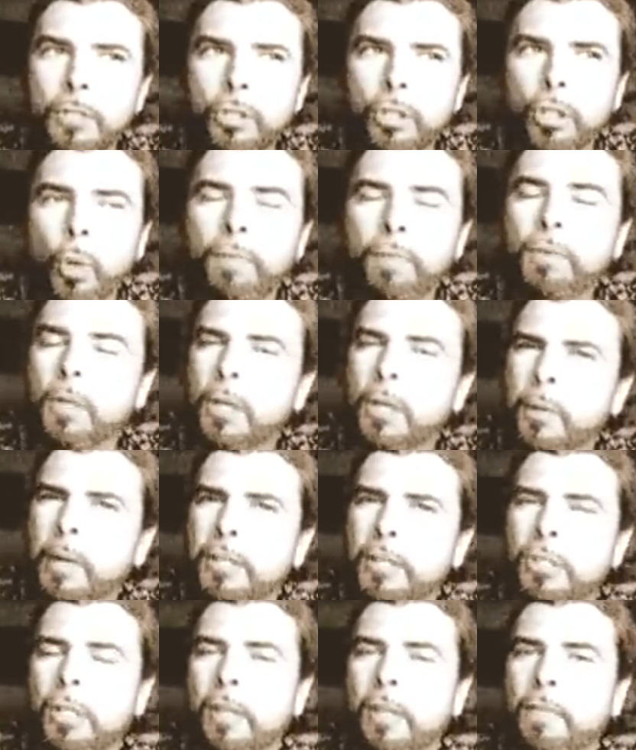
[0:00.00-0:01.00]
So if you're
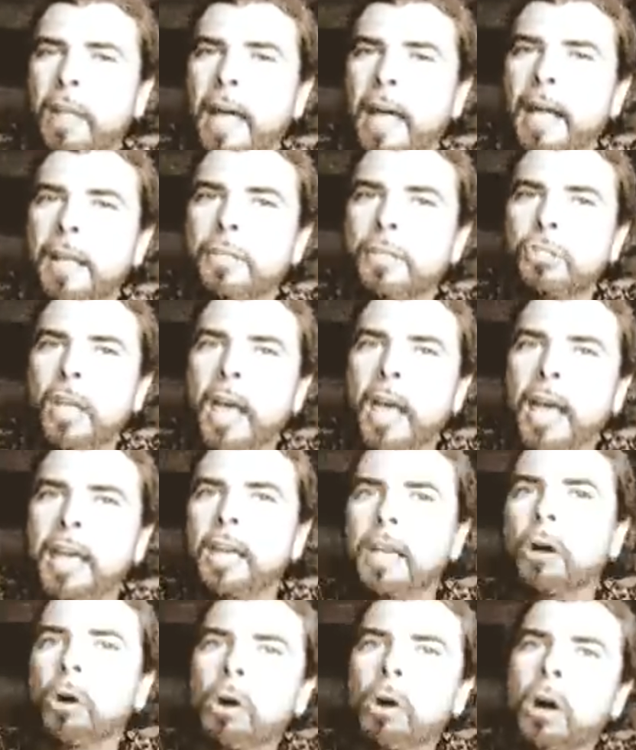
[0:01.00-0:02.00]
interested in that, it's
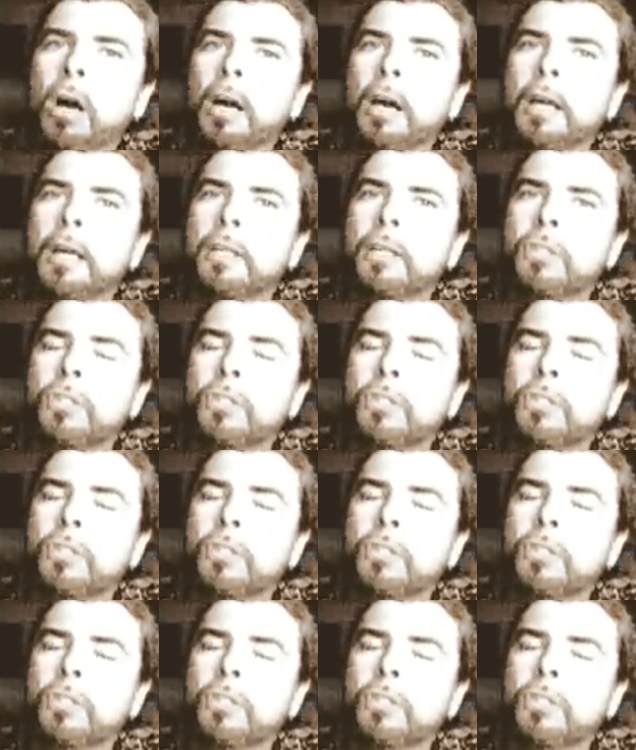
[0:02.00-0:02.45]
ARCANUS,